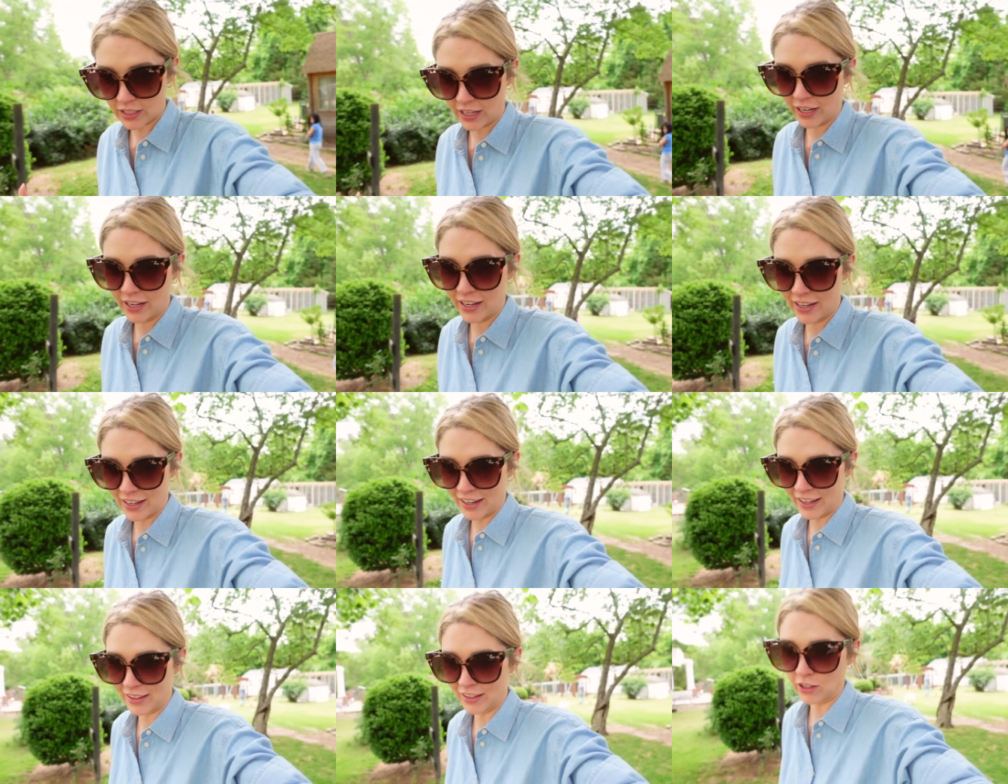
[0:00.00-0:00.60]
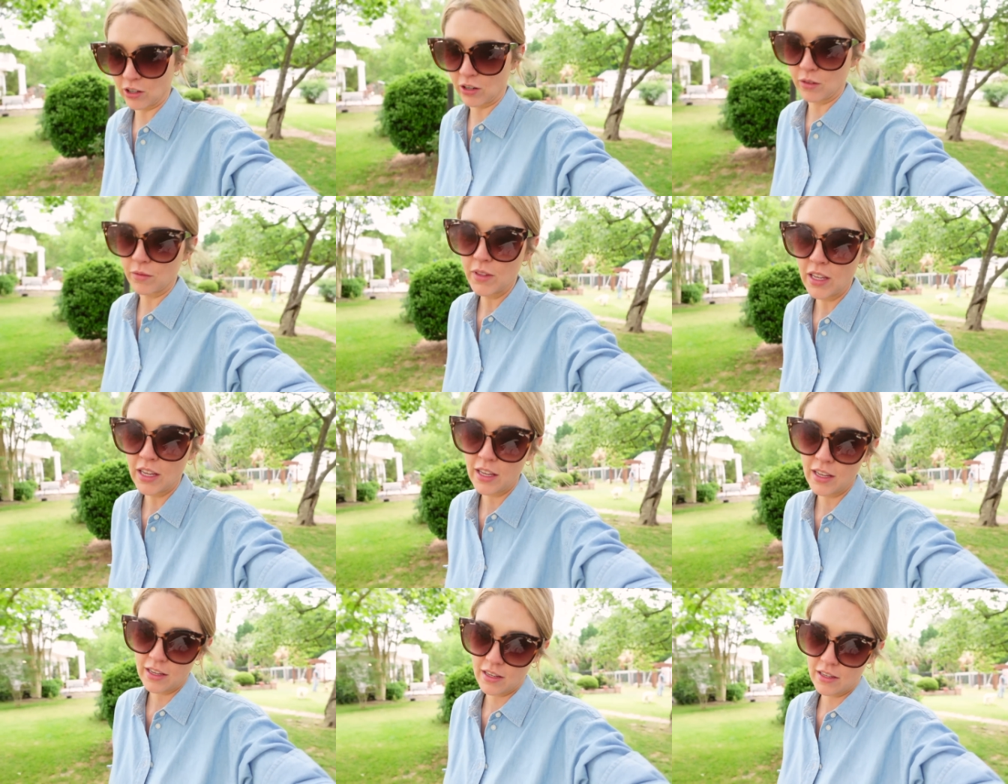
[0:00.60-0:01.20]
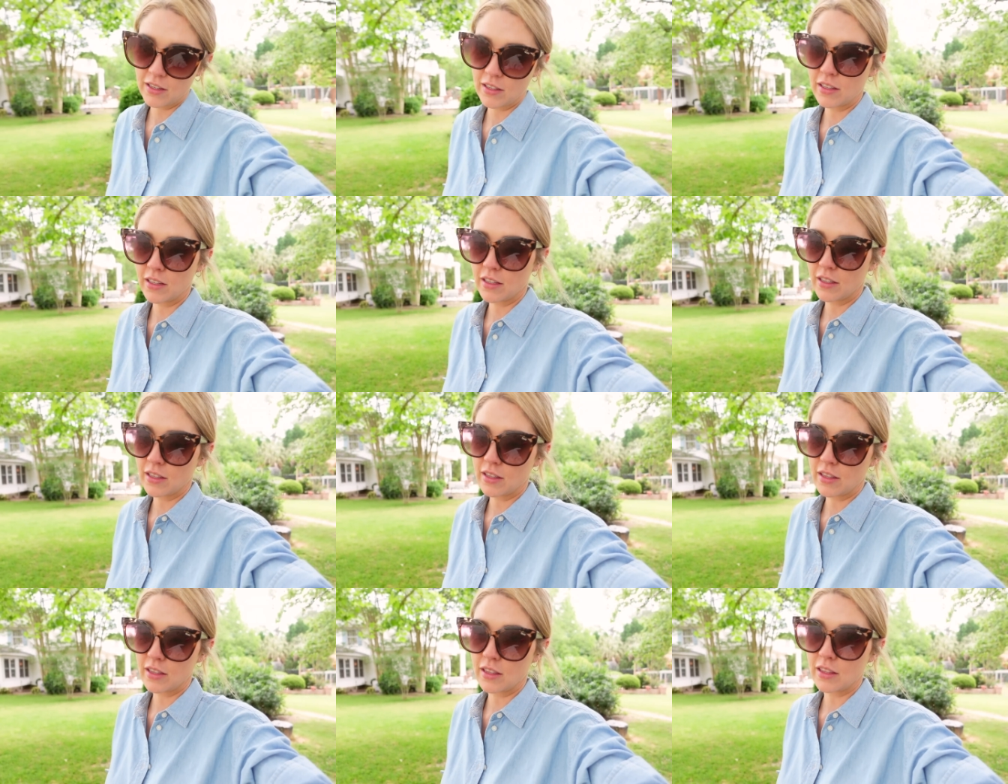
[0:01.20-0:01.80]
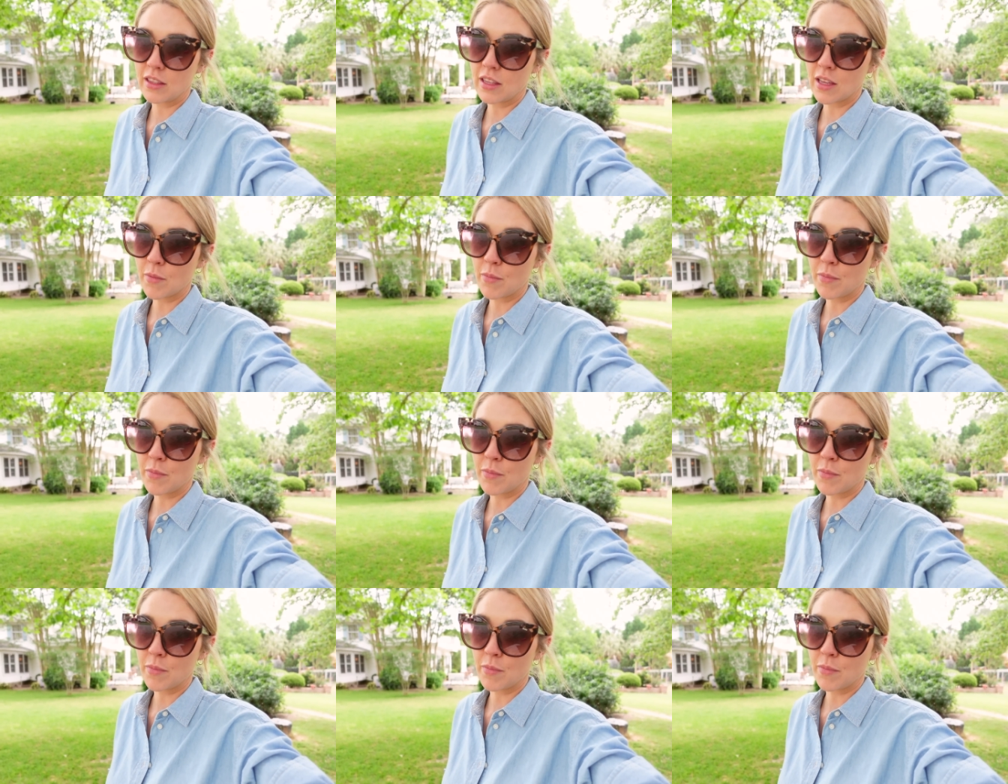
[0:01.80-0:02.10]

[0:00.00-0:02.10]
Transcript: gonna end the girl. The